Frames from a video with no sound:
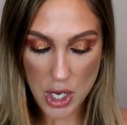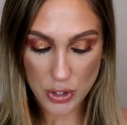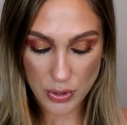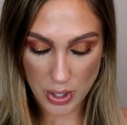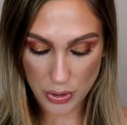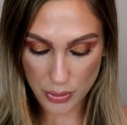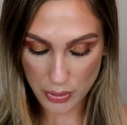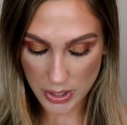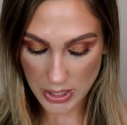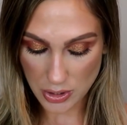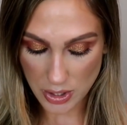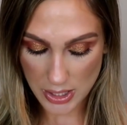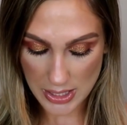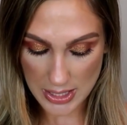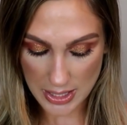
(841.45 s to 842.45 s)
So I threw it
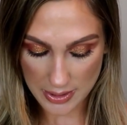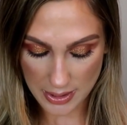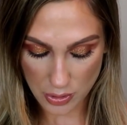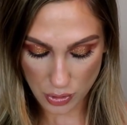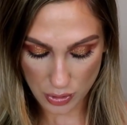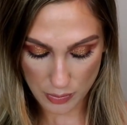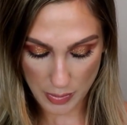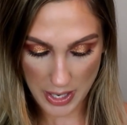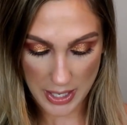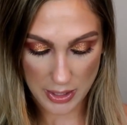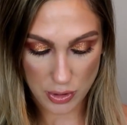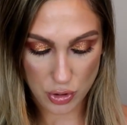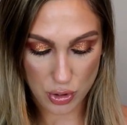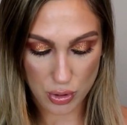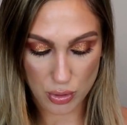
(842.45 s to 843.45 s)
into the Essentials
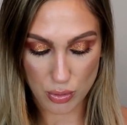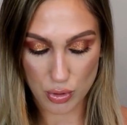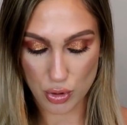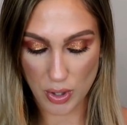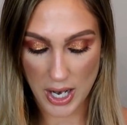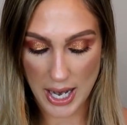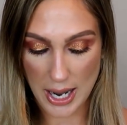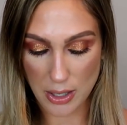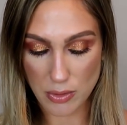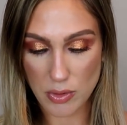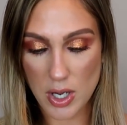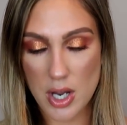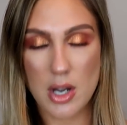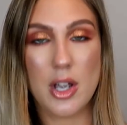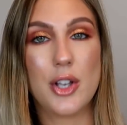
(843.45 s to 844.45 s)
bag to try
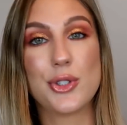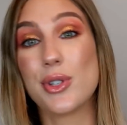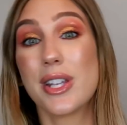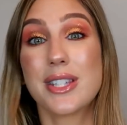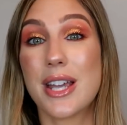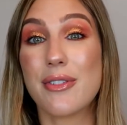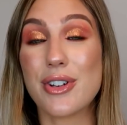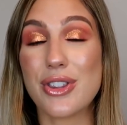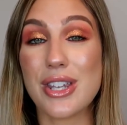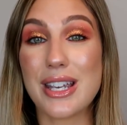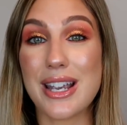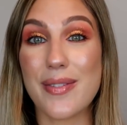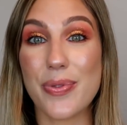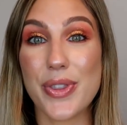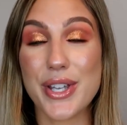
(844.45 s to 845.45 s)
out. So that's
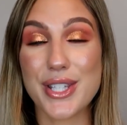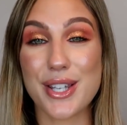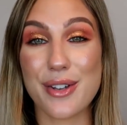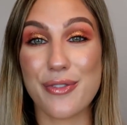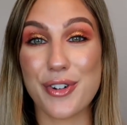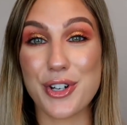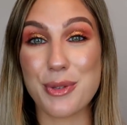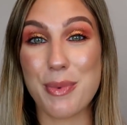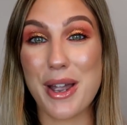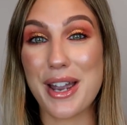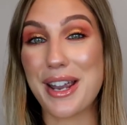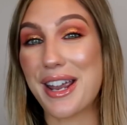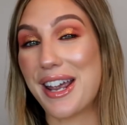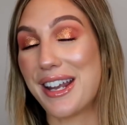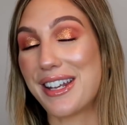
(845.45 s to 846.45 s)
everything in this first
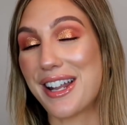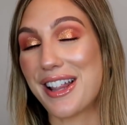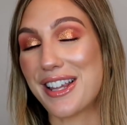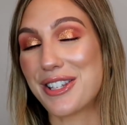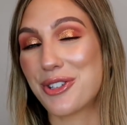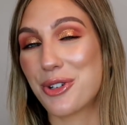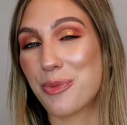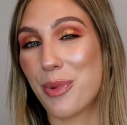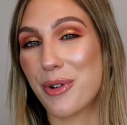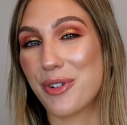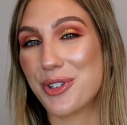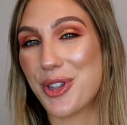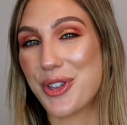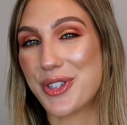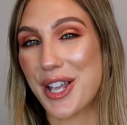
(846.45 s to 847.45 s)
bag, and let's jump over
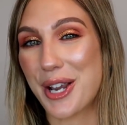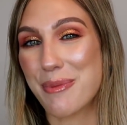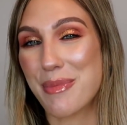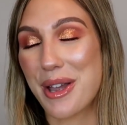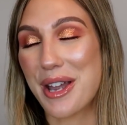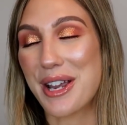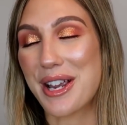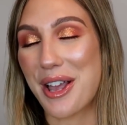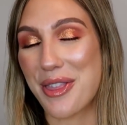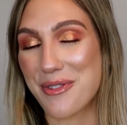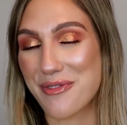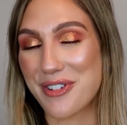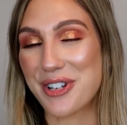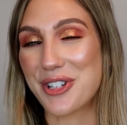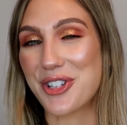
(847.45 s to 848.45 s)
to the second bag and
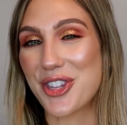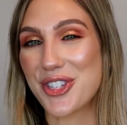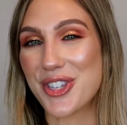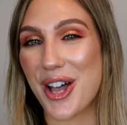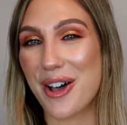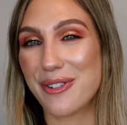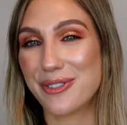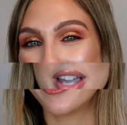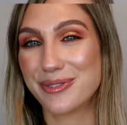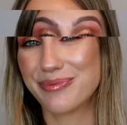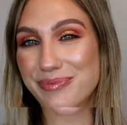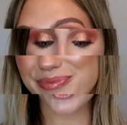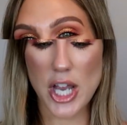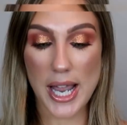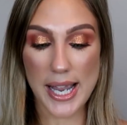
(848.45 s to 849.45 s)
then finish this off.
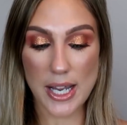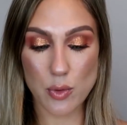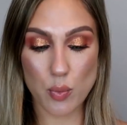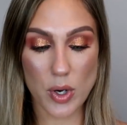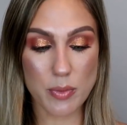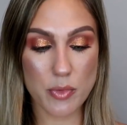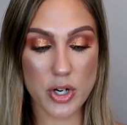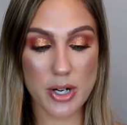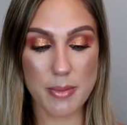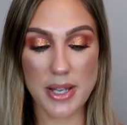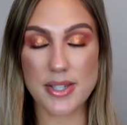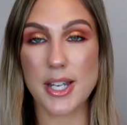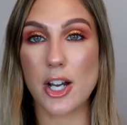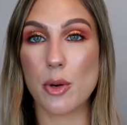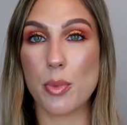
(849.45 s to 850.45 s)
Actually, I had one more
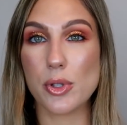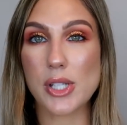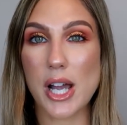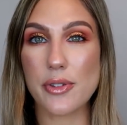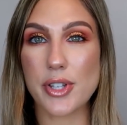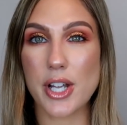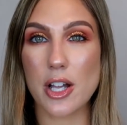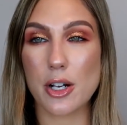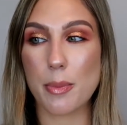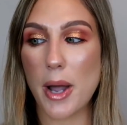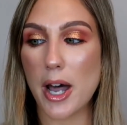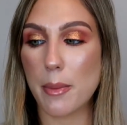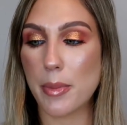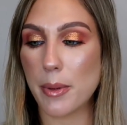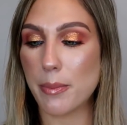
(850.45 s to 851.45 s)
mascara pulled out, the
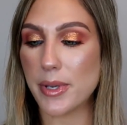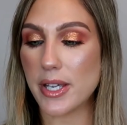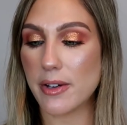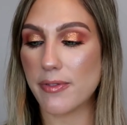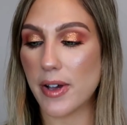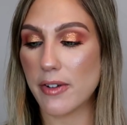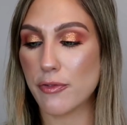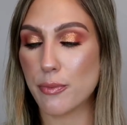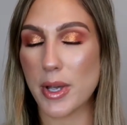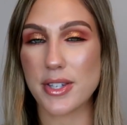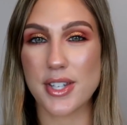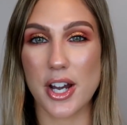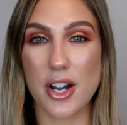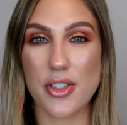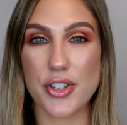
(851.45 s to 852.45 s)
ColourPop BFF
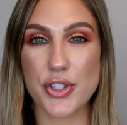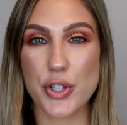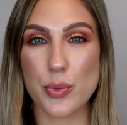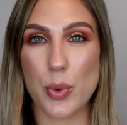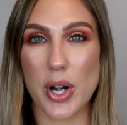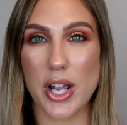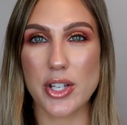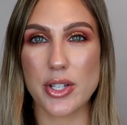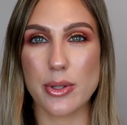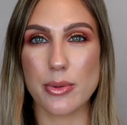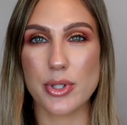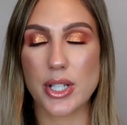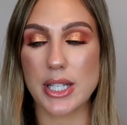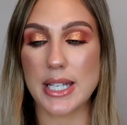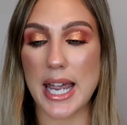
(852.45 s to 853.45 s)
mascara. This is what I
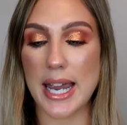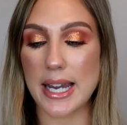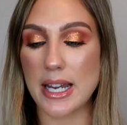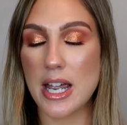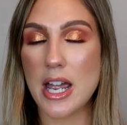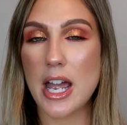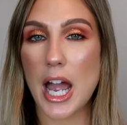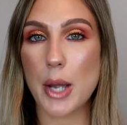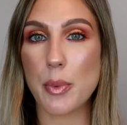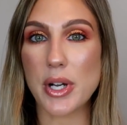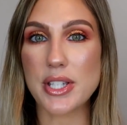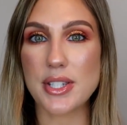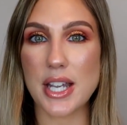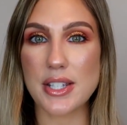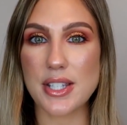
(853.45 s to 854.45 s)
used today. I
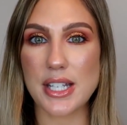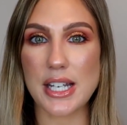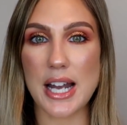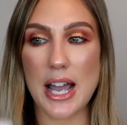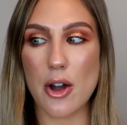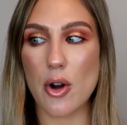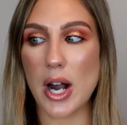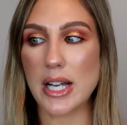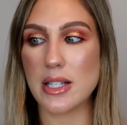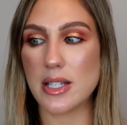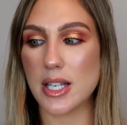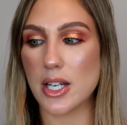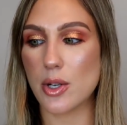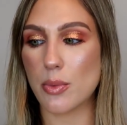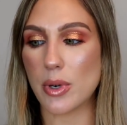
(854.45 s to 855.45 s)
was testing it out. I
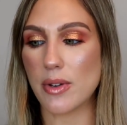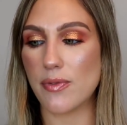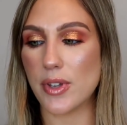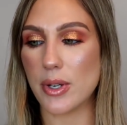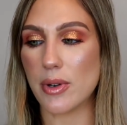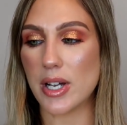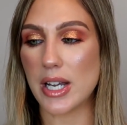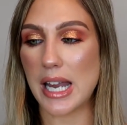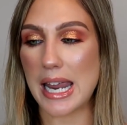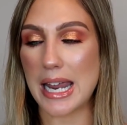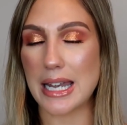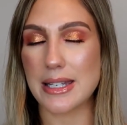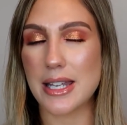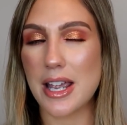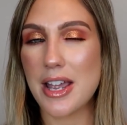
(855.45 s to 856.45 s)
did review it,
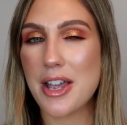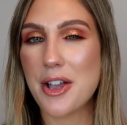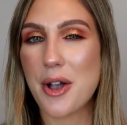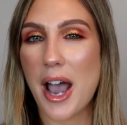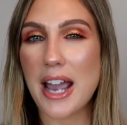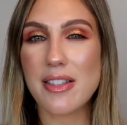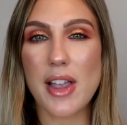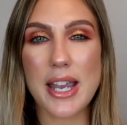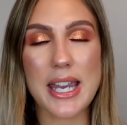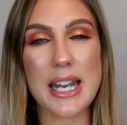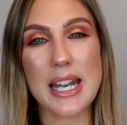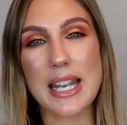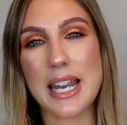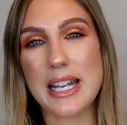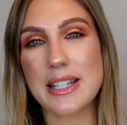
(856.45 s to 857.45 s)
and I like
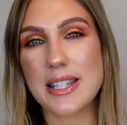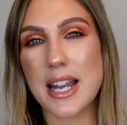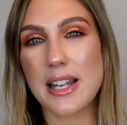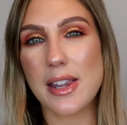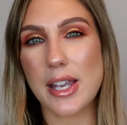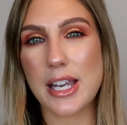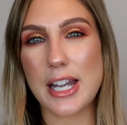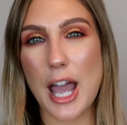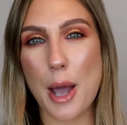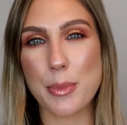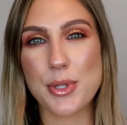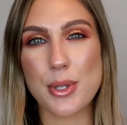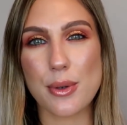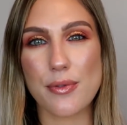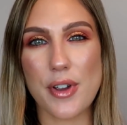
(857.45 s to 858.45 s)
it. Again, it's not like an
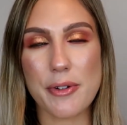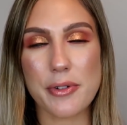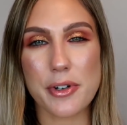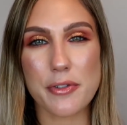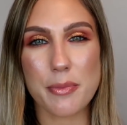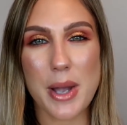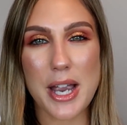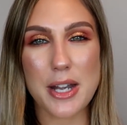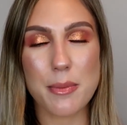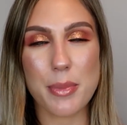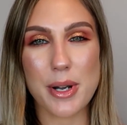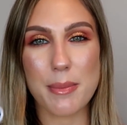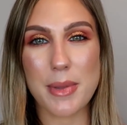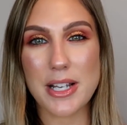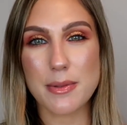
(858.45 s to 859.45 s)
absolute favorite of mine,
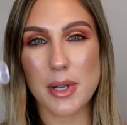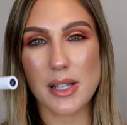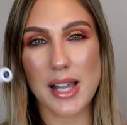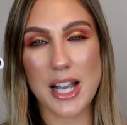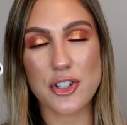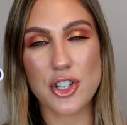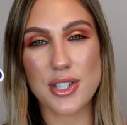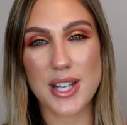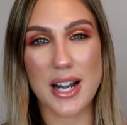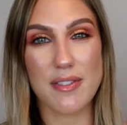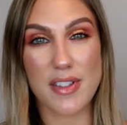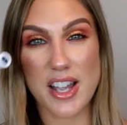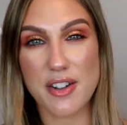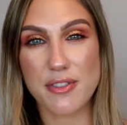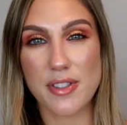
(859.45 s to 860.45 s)
but it makes my lashes kind
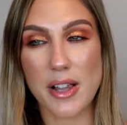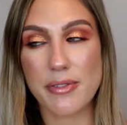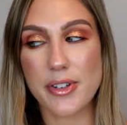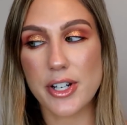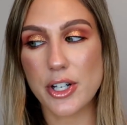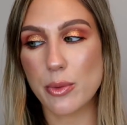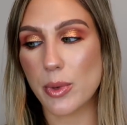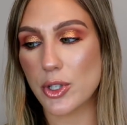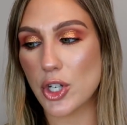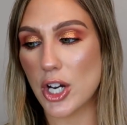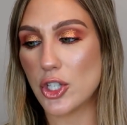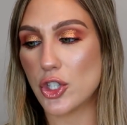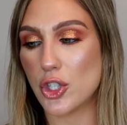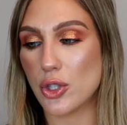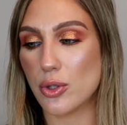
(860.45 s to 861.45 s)
of like fluffier, which I
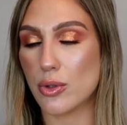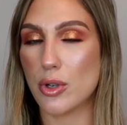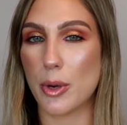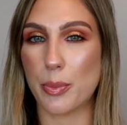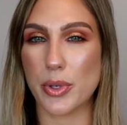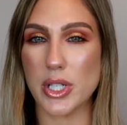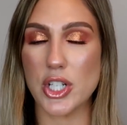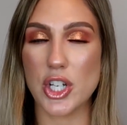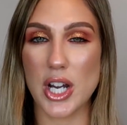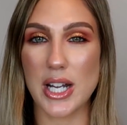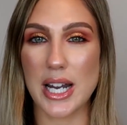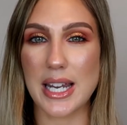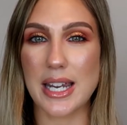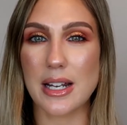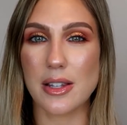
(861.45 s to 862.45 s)
do appreciate.
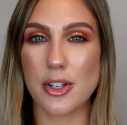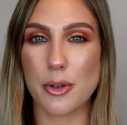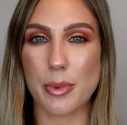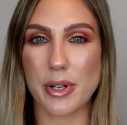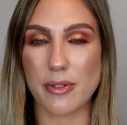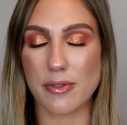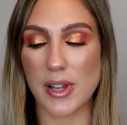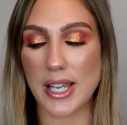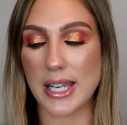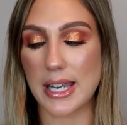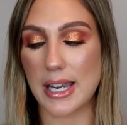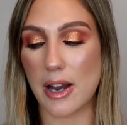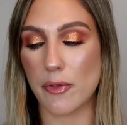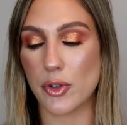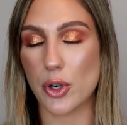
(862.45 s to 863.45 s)
I get a little bit of
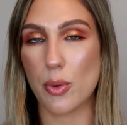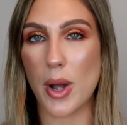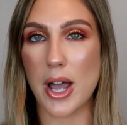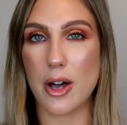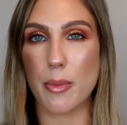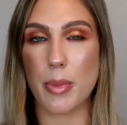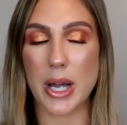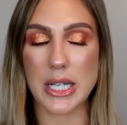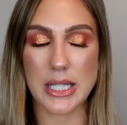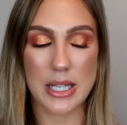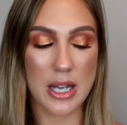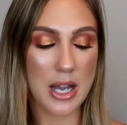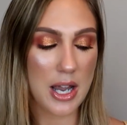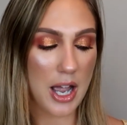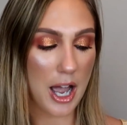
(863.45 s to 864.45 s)
flaking after a while, but
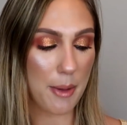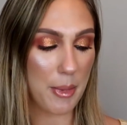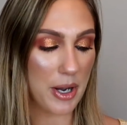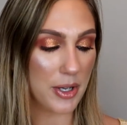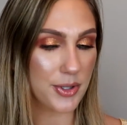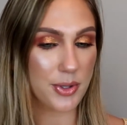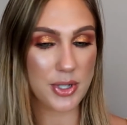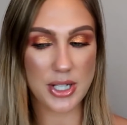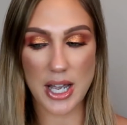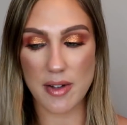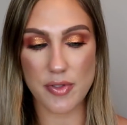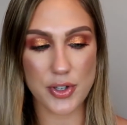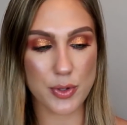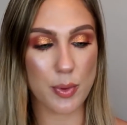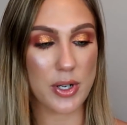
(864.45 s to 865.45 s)
um, I also did
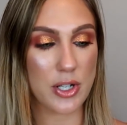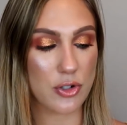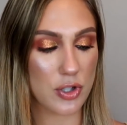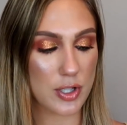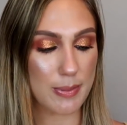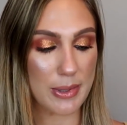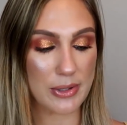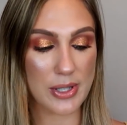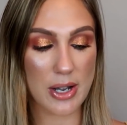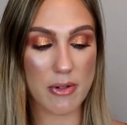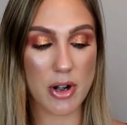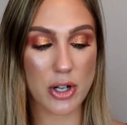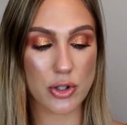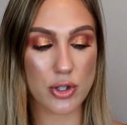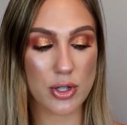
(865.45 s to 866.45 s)
have this one. It just spilled
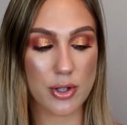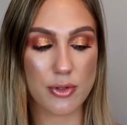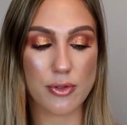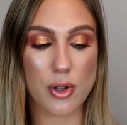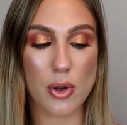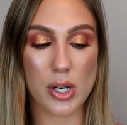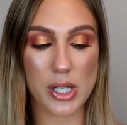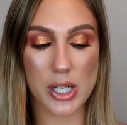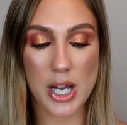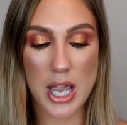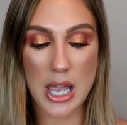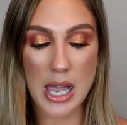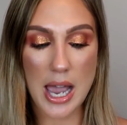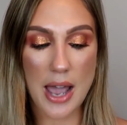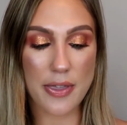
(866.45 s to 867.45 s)
out onto the floor.
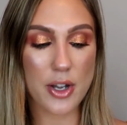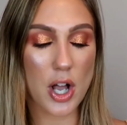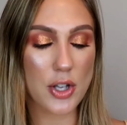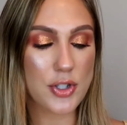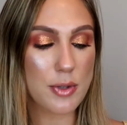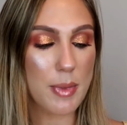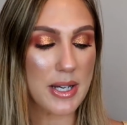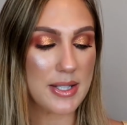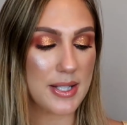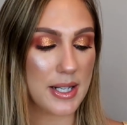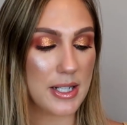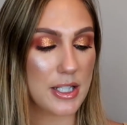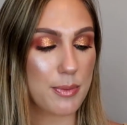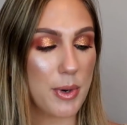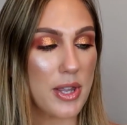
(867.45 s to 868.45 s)
And then also my
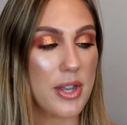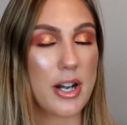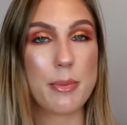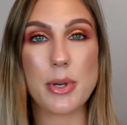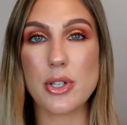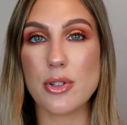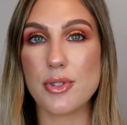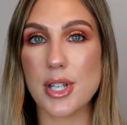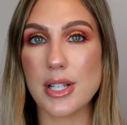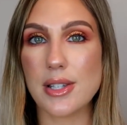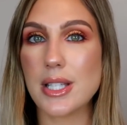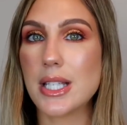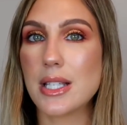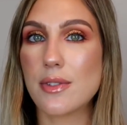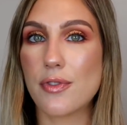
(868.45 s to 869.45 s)
setting spray that I've been using.
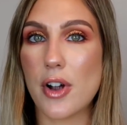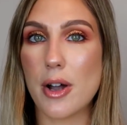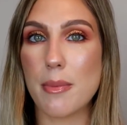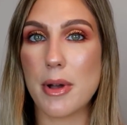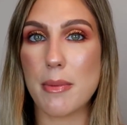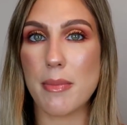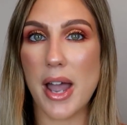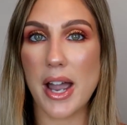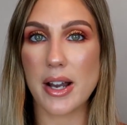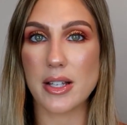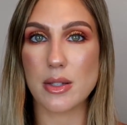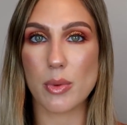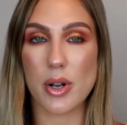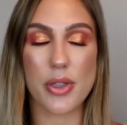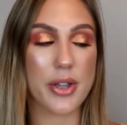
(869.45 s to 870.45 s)
This is from MAC.
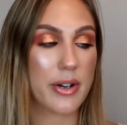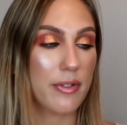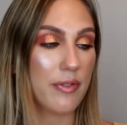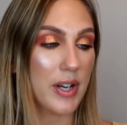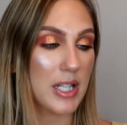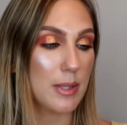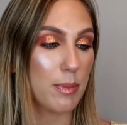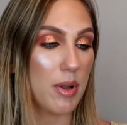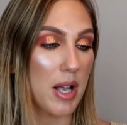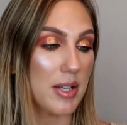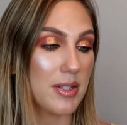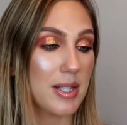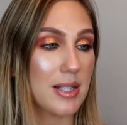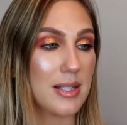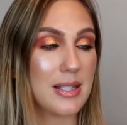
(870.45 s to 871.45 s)
It's one of their Fix
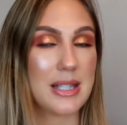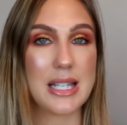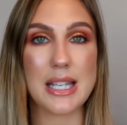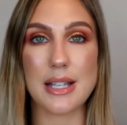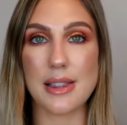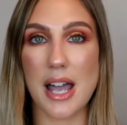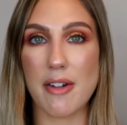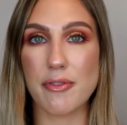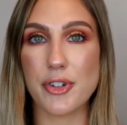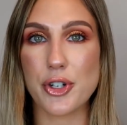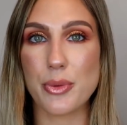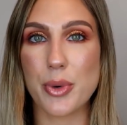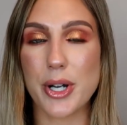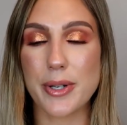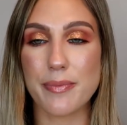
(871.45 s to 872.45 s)
Plus. This is the
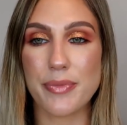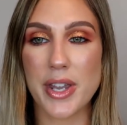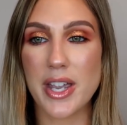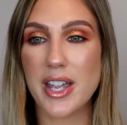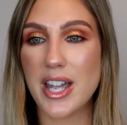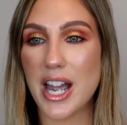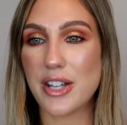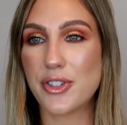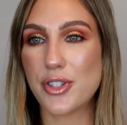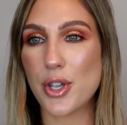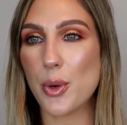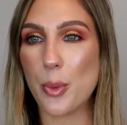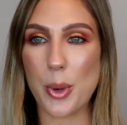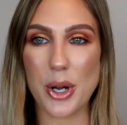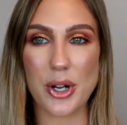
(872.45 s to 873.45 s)
lavender one. It's
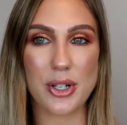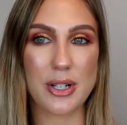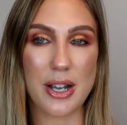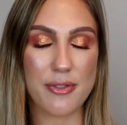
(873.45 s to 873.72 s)
so weird.